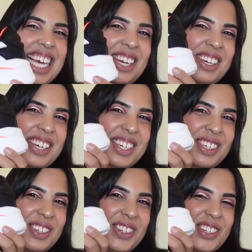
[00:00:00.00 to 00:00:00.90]
so
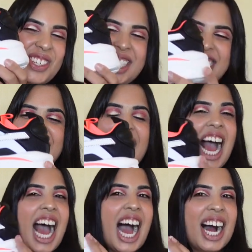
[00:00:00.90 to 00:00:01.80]
cool.
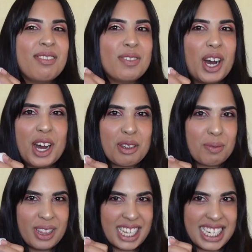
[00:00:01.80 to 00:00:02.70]
I've not
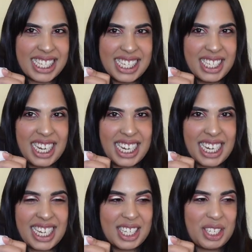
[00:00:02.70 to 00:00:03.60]
opened these in
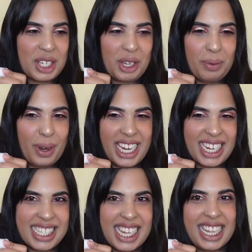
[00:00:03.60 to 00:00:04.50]
like two
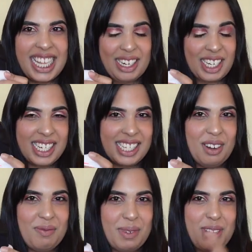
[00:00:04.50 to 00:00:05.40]
weeks, I think, because
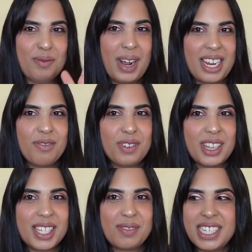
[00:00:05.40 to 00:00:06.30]
I've been waiting for
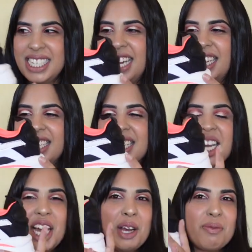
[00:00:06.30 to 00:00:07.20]
this video.
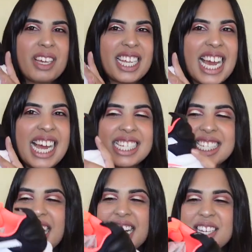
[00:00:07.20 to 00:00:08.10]
But
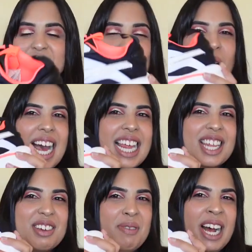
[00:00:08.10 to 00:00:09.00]
yes, I can wear them.